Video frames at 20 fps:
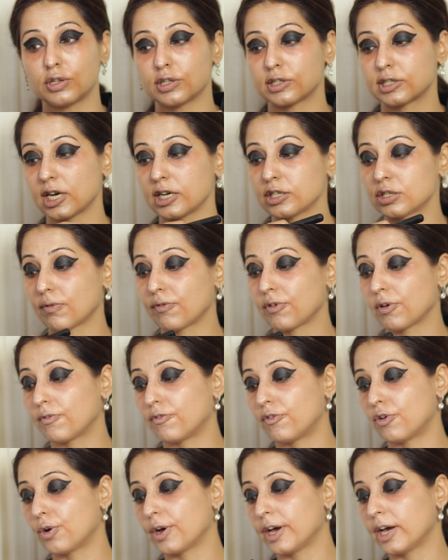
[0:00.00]
on the sides of your
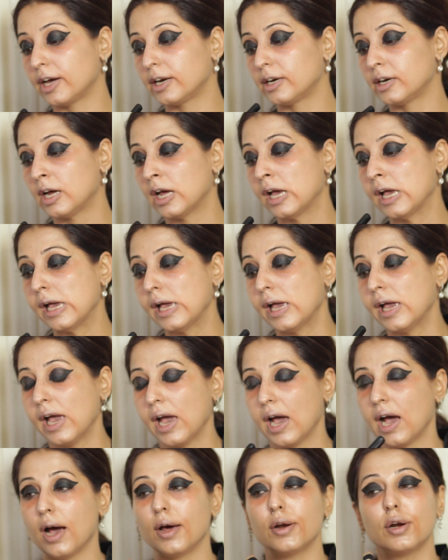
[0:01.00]
forehead,
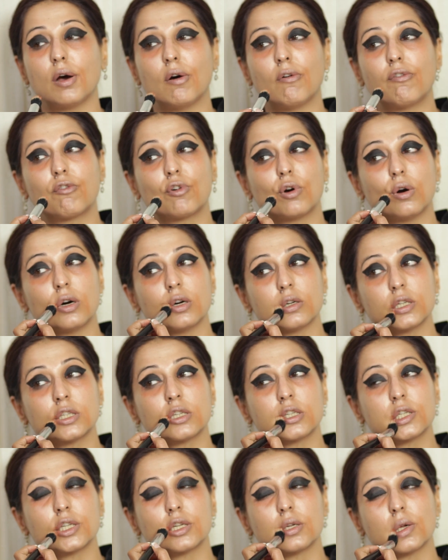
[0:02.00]
and of
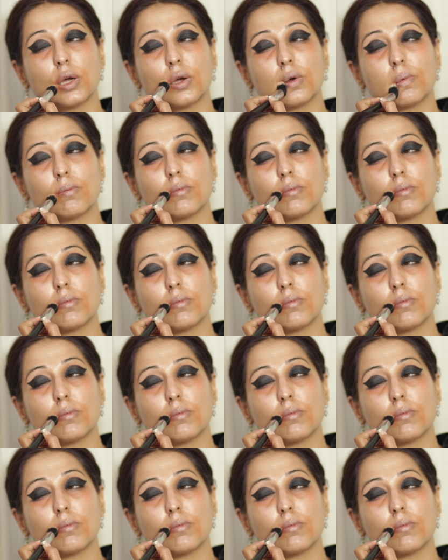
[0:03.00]
course